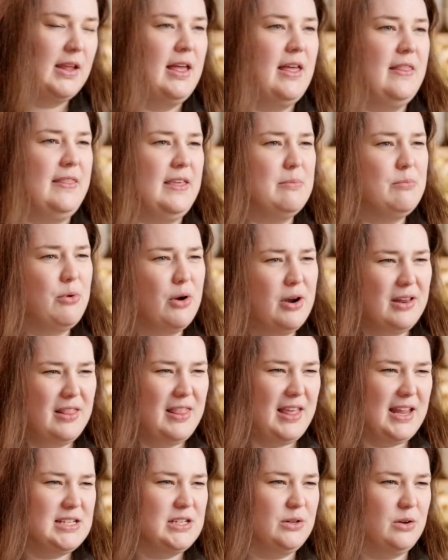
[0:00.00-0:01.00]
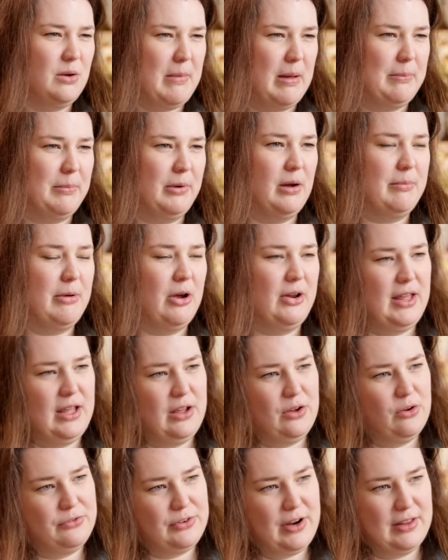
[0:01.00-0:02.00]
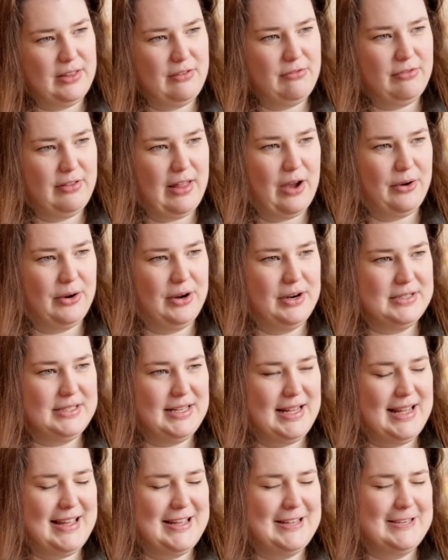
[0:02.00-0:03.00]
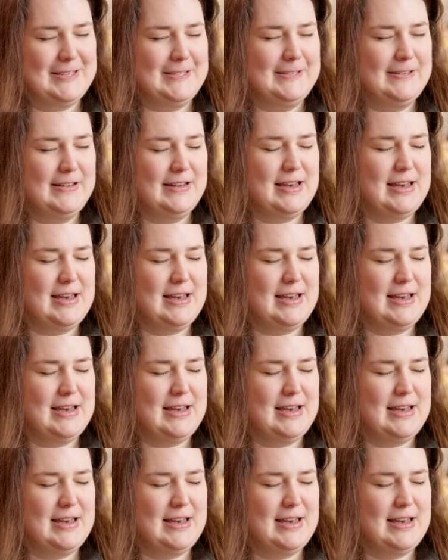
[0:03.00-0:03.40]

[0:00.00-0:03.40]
The important thing to remember about eco-friendly flowers is